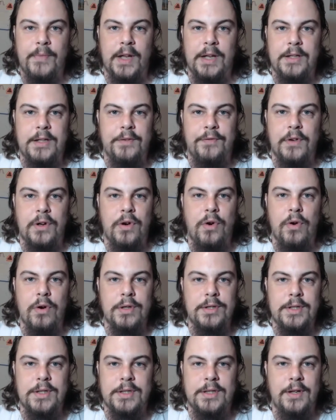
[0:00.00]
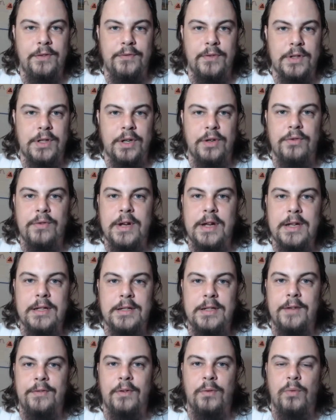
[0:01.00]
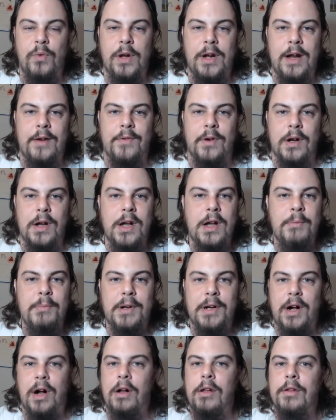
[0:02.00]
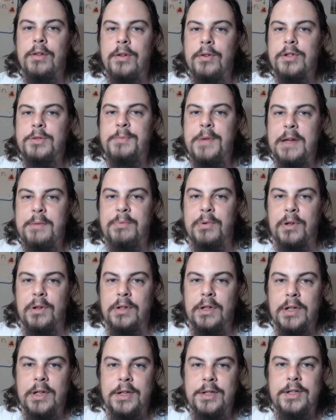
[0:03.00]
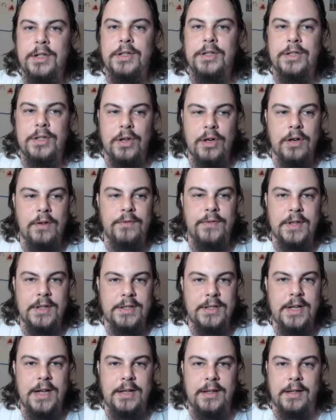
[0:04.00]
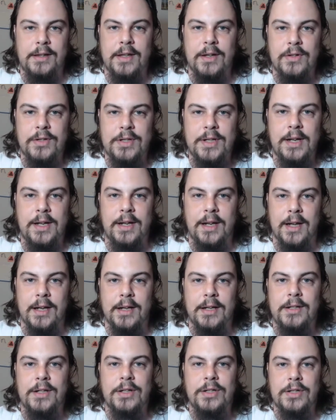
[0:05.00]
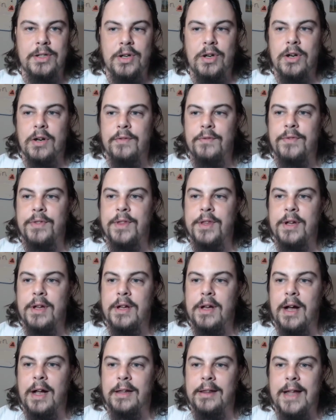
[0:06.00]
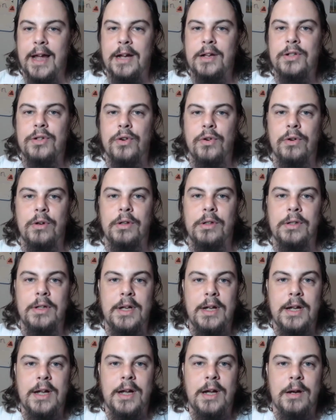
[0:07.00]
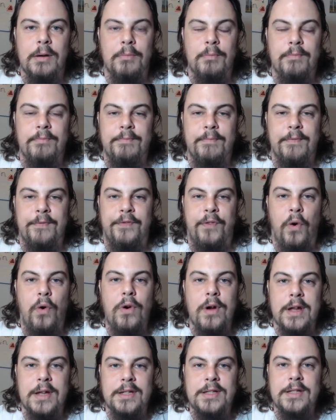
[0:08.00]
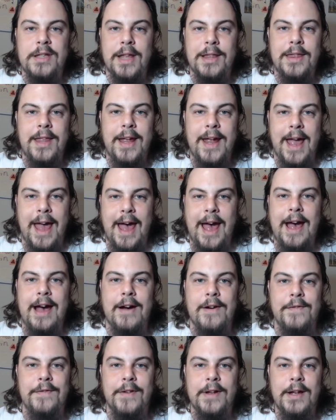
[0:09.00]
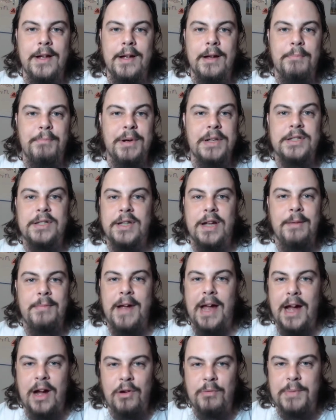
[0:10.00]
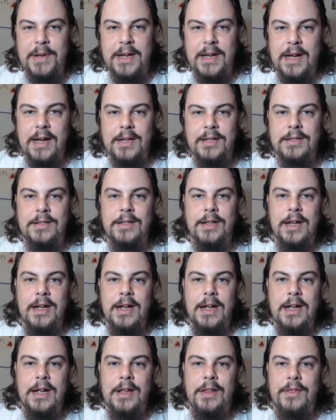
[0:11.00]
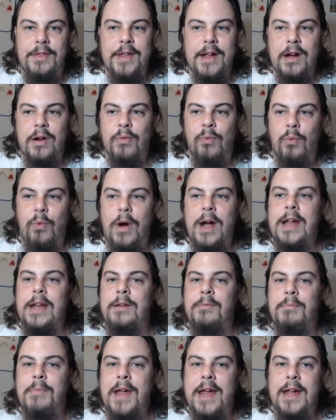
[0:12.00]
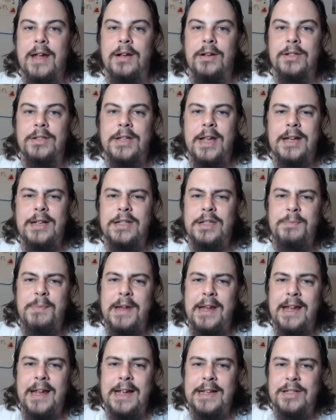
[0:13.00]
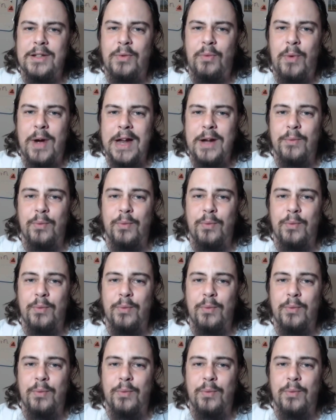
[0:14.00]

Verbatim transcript: different courses, different degrees, different whatever. But all of those people deserve the seat that they're sitting in and deserve the electoral voice that they have. but somehow because they're white males, and speaking as a white